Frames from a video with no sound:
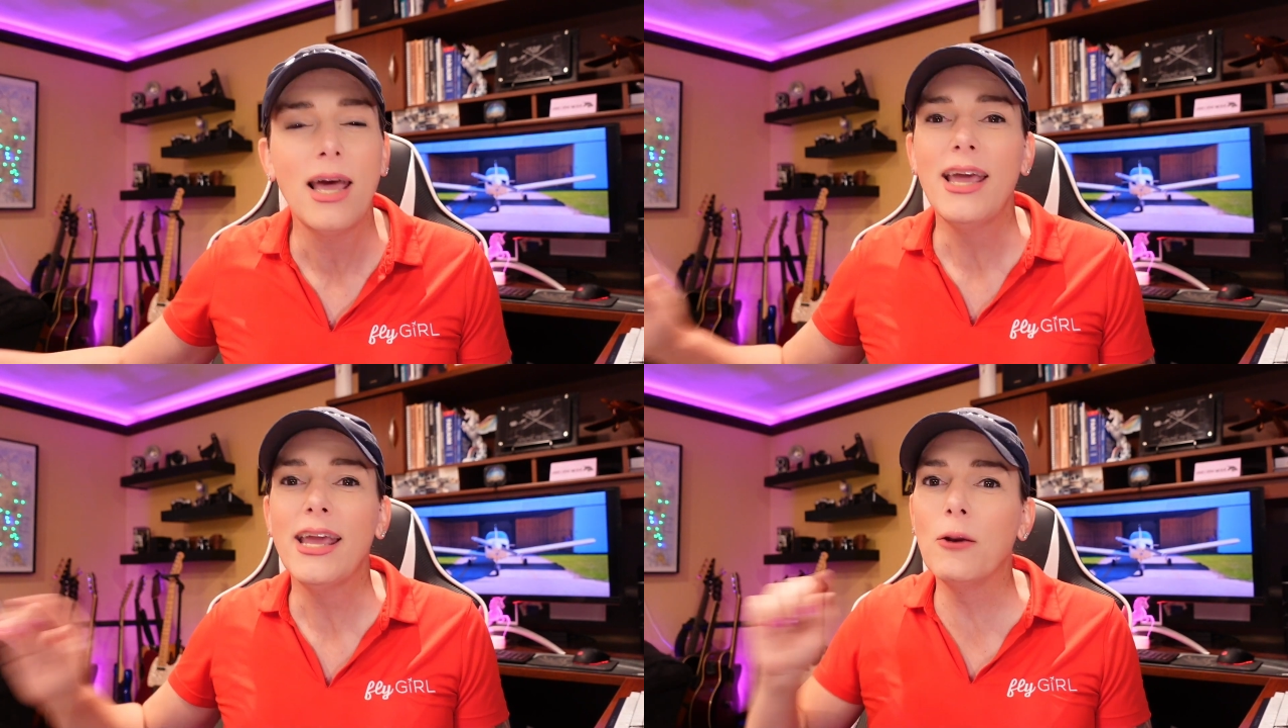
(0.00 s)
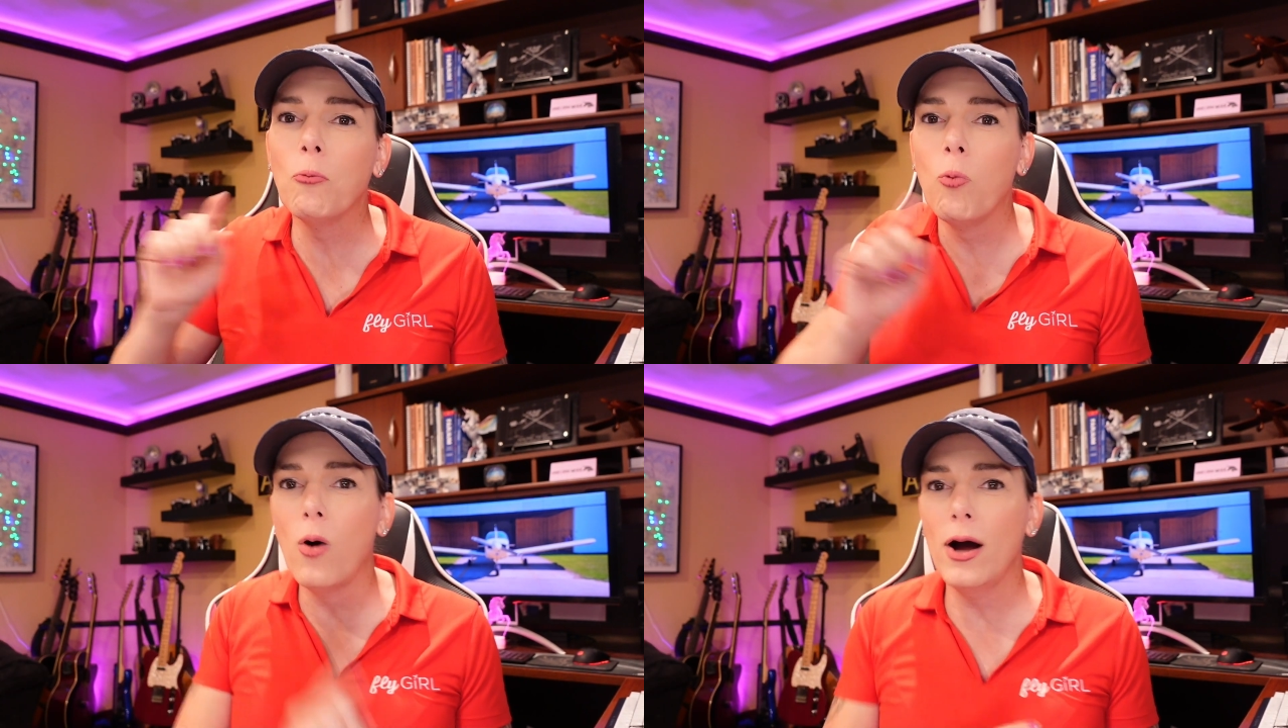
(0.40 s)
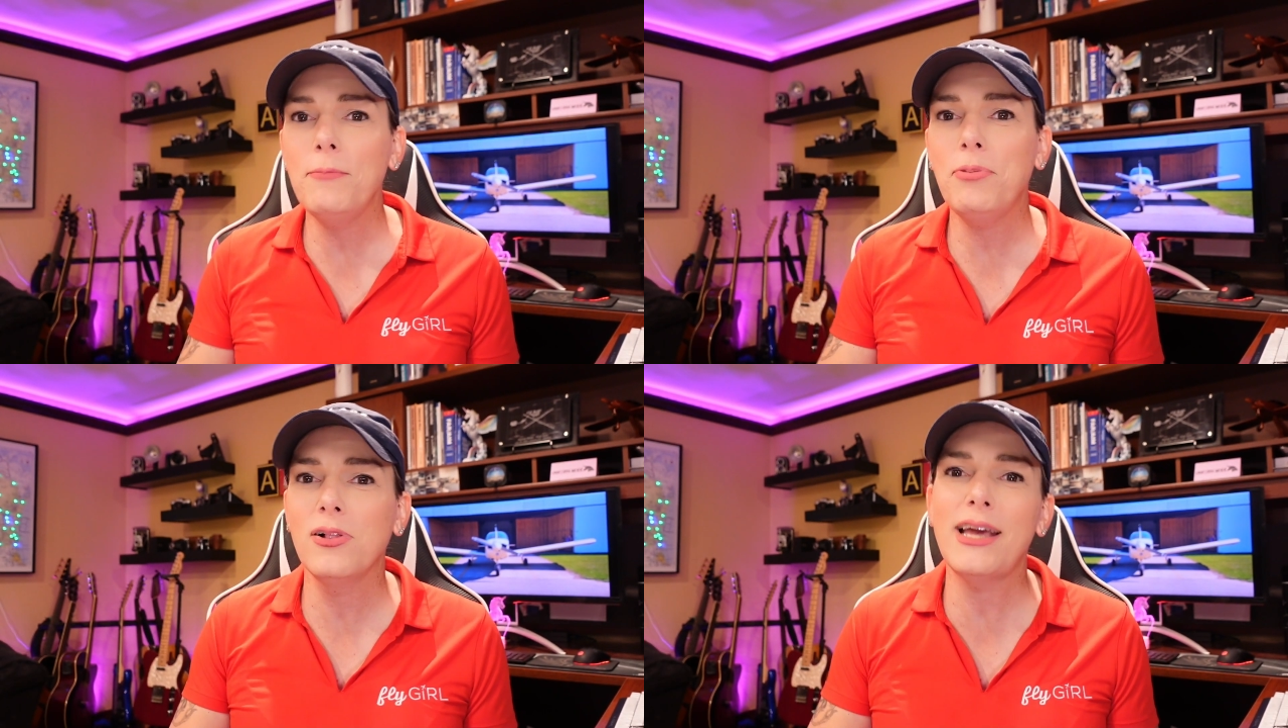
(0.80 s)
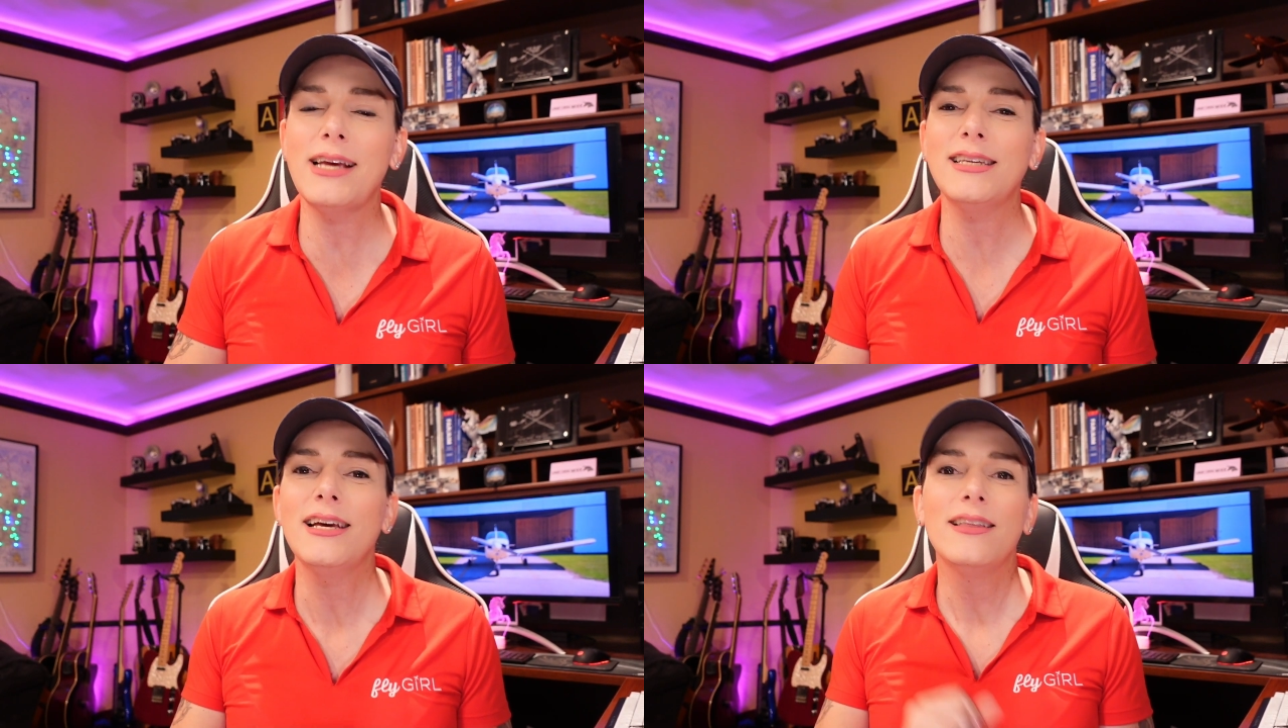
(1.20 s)
in one place
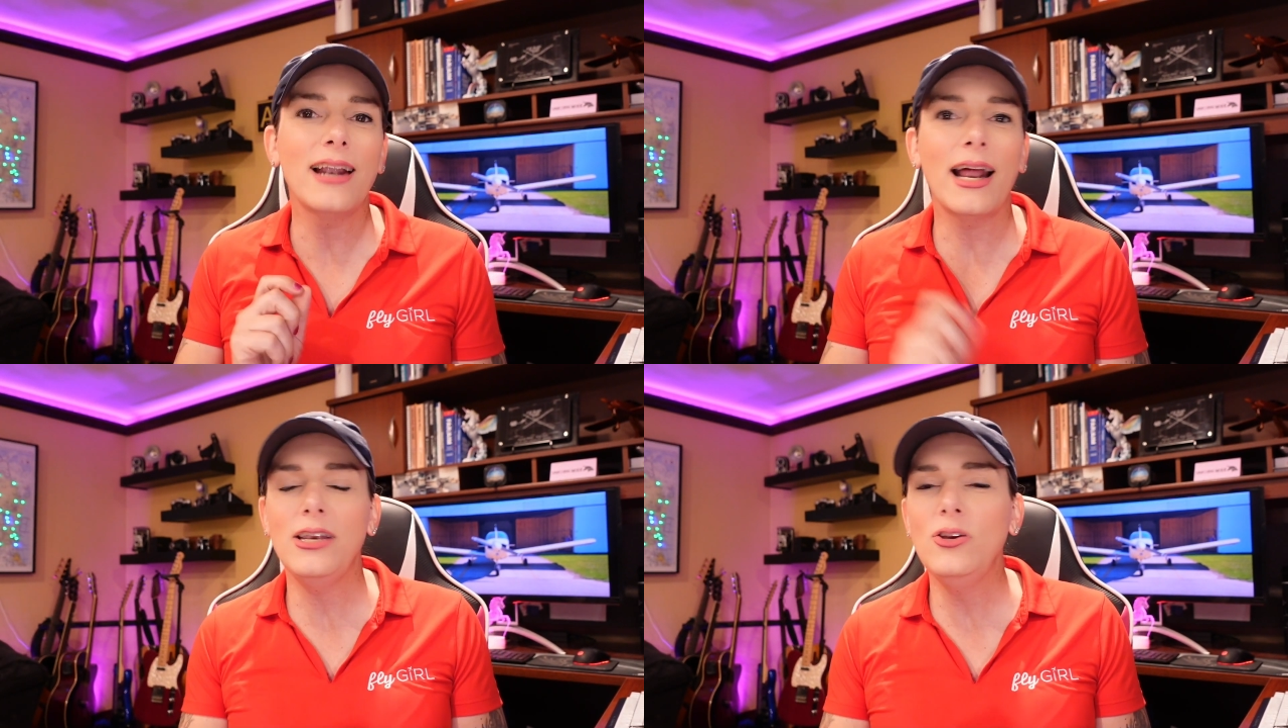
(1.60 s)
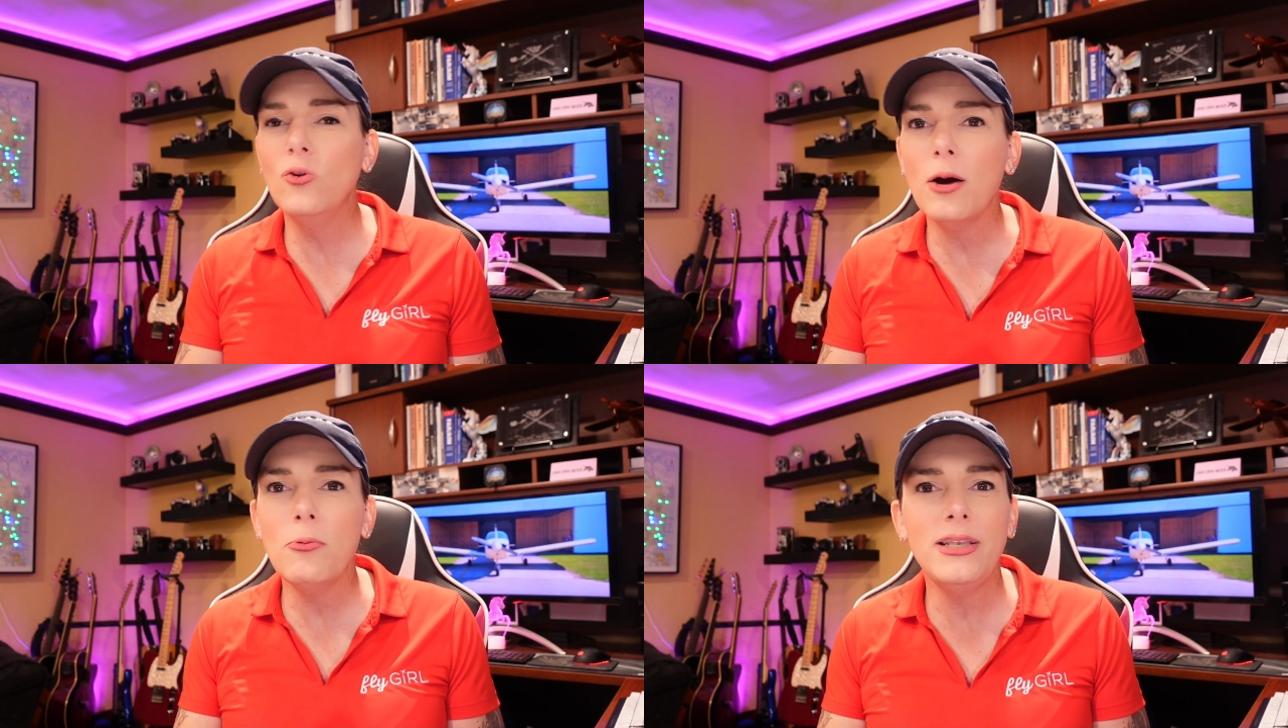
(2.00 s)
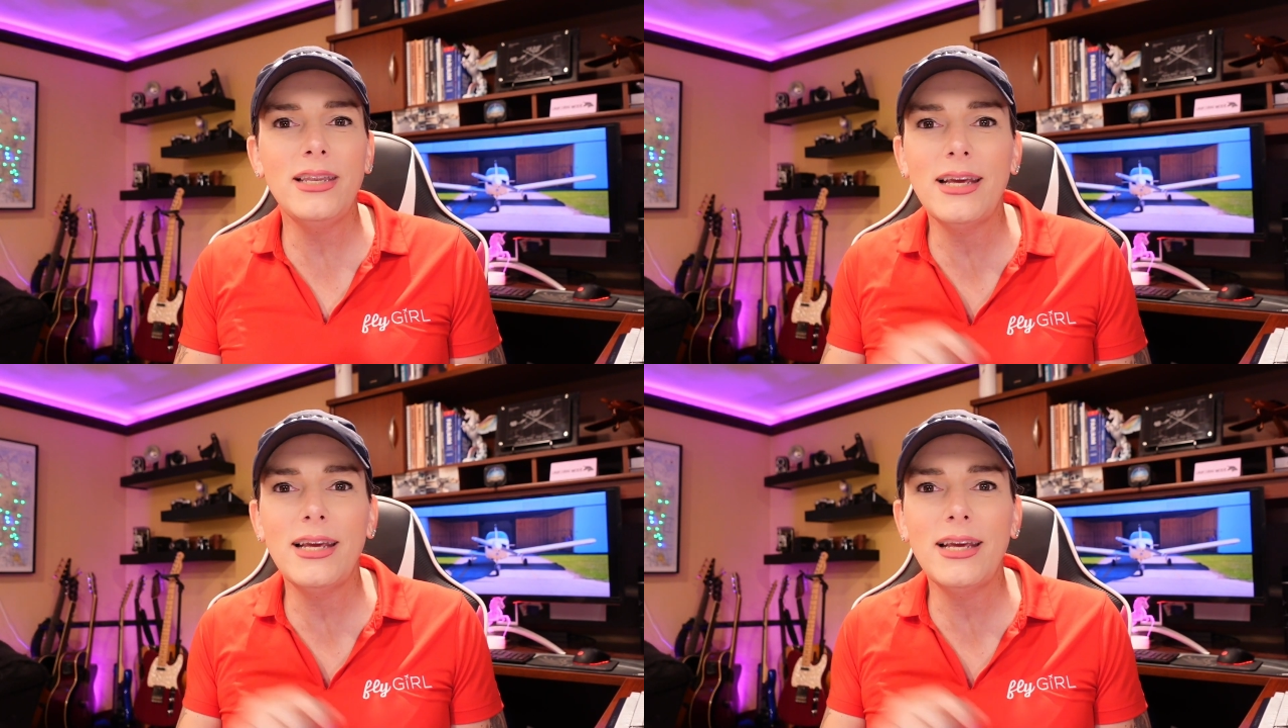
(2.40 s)
that I knew I would need.